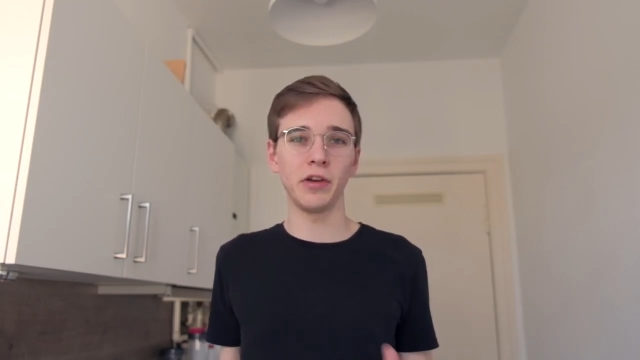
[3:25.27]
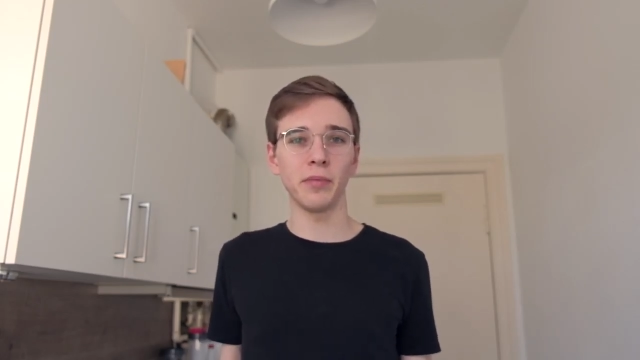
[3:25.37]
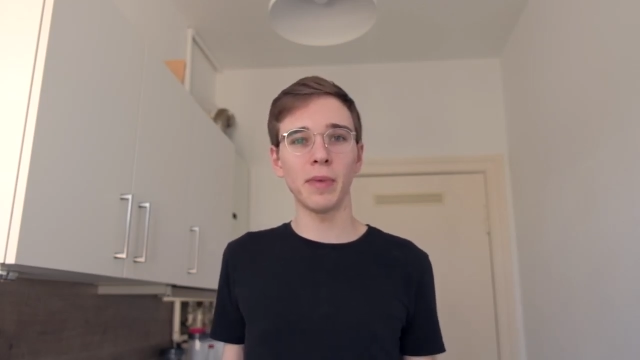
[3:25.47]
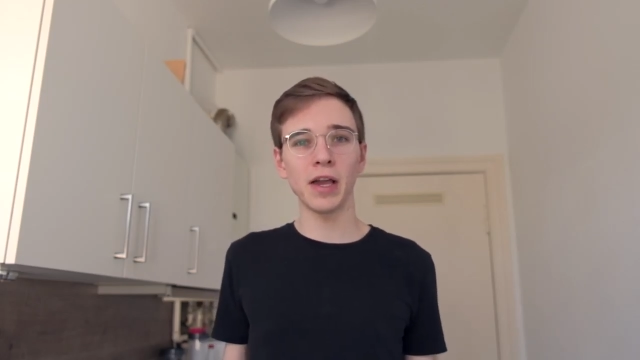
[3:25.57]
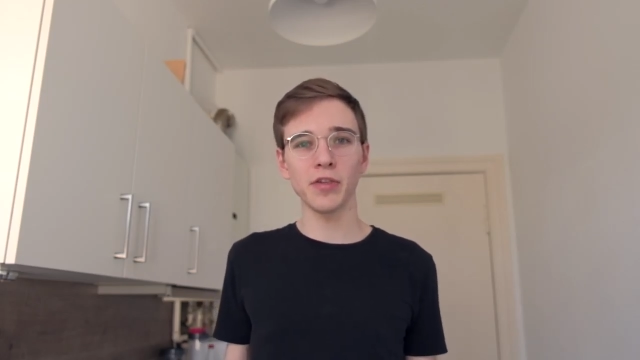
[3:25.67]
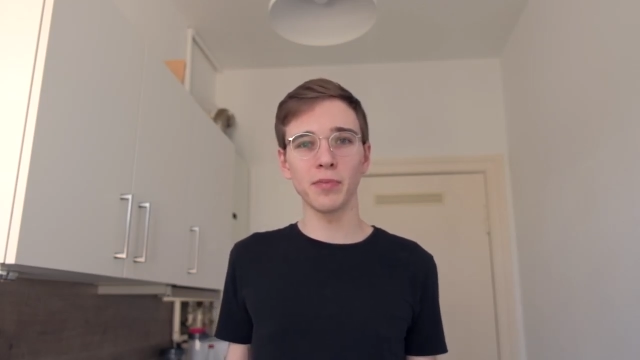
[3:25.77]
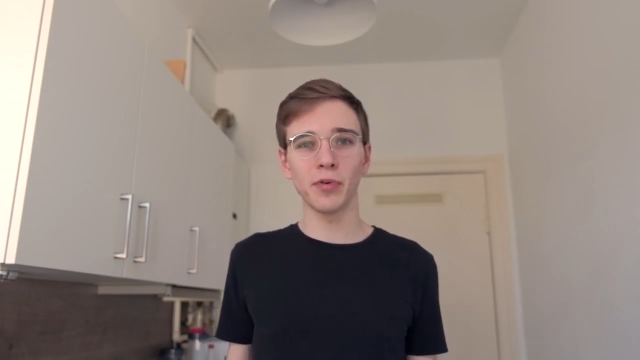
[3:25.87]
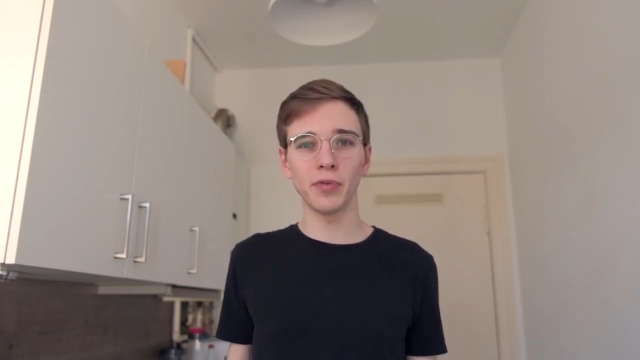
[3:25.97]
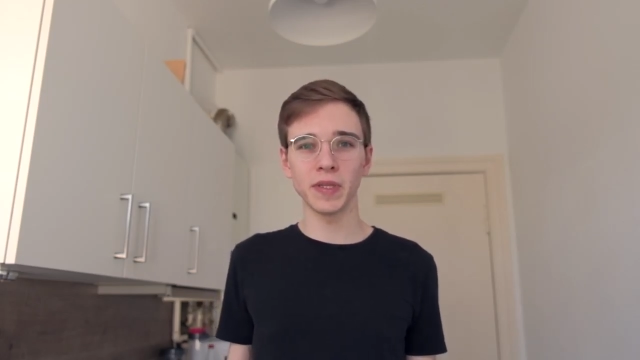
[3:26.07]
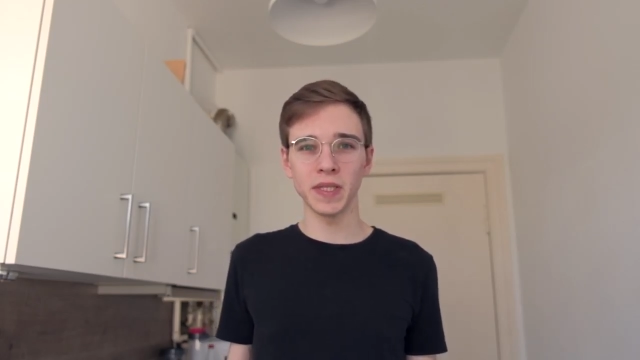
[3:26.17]
They're much
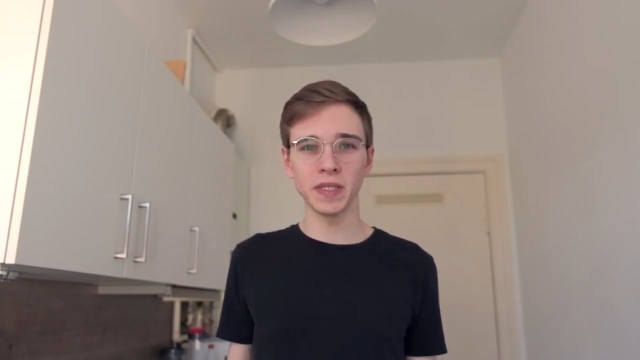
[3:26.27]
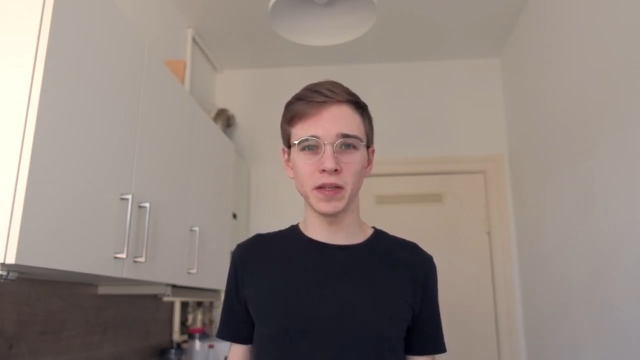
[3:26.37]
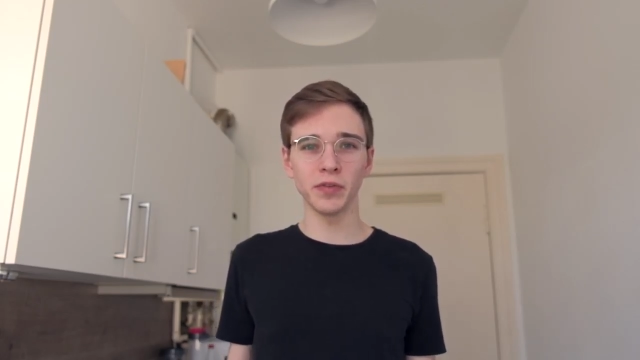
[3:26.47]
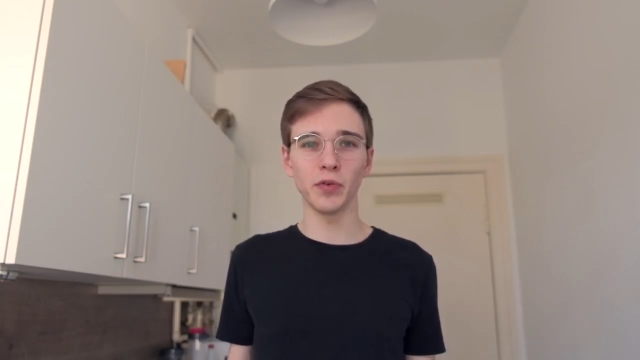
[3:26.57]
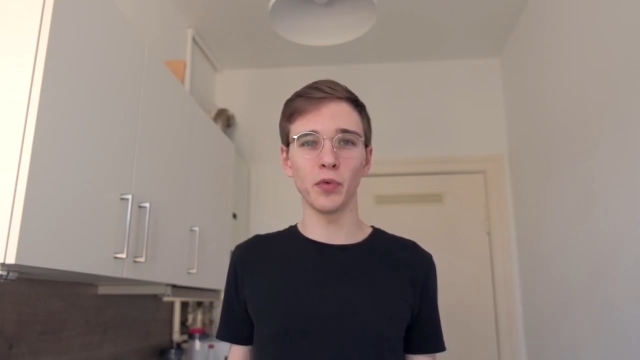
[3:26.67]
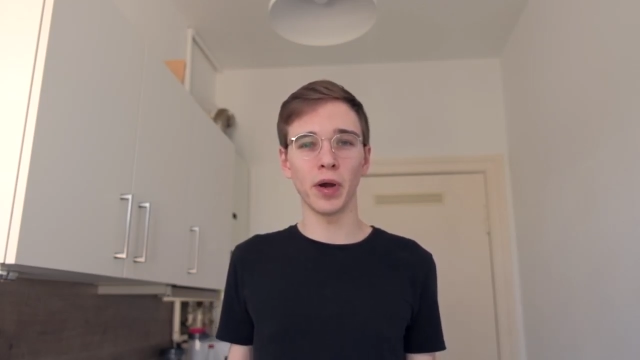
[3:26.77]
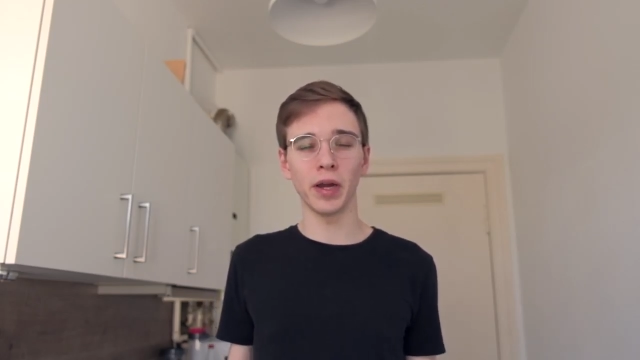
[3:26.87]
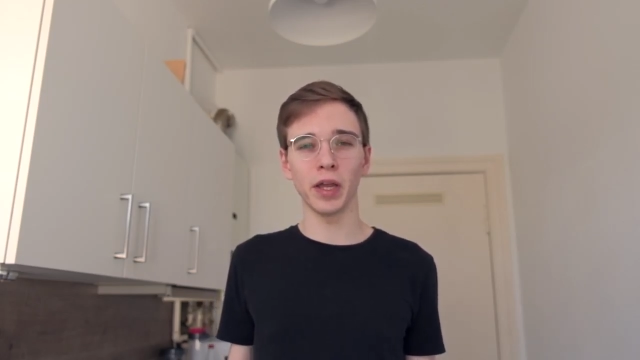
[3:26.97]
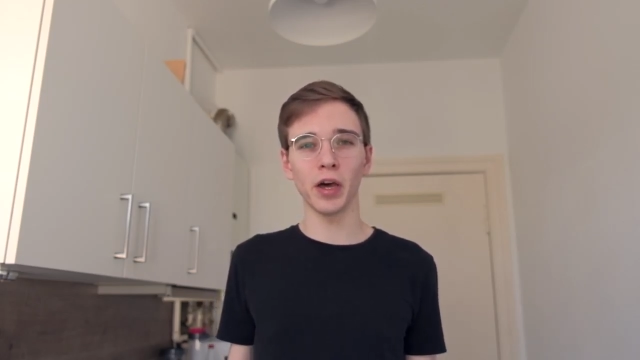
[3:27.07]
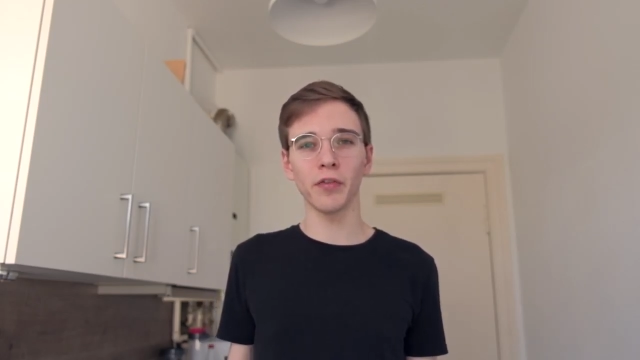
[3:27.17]
more resistant to
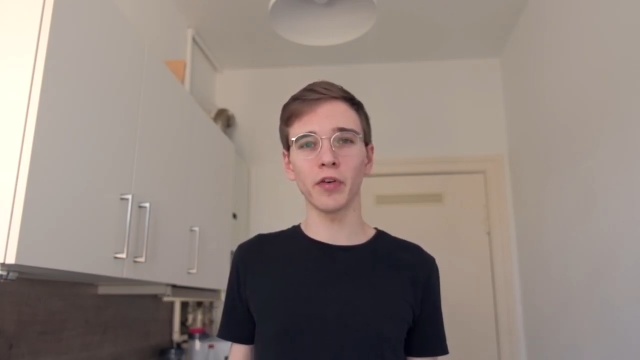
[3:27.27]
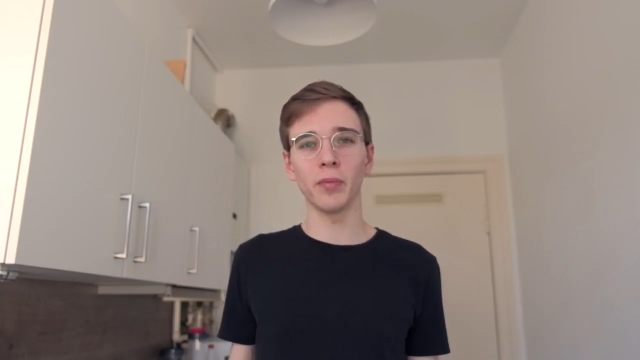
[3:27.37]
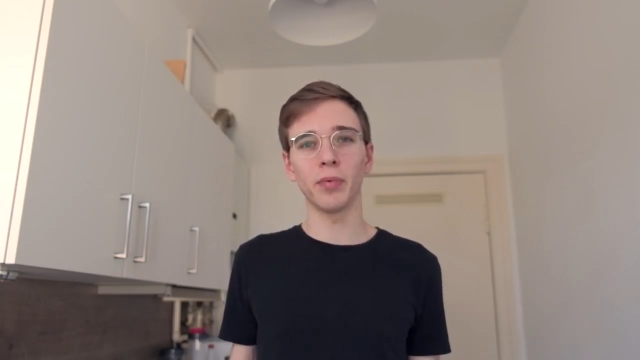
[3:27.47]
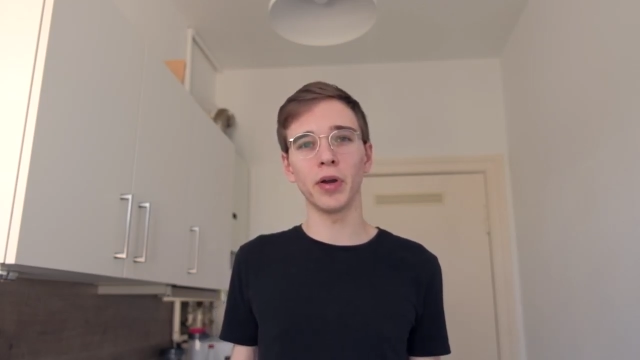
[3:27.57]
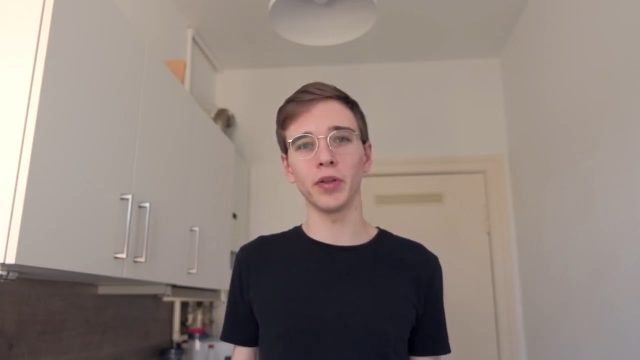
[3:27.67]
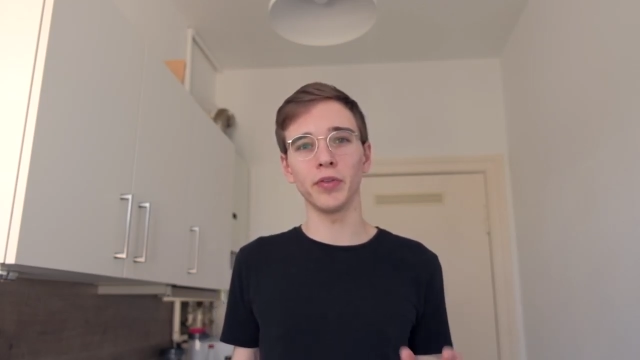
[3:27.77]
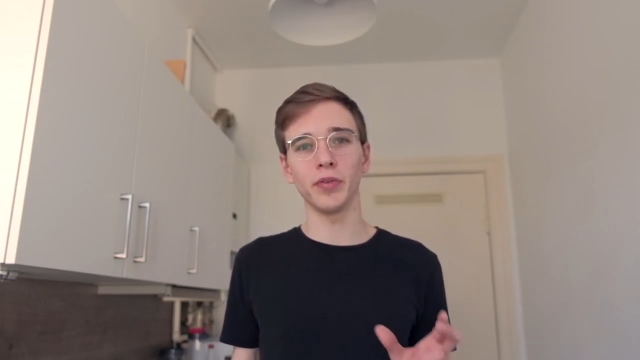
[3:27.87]
wearing off comparing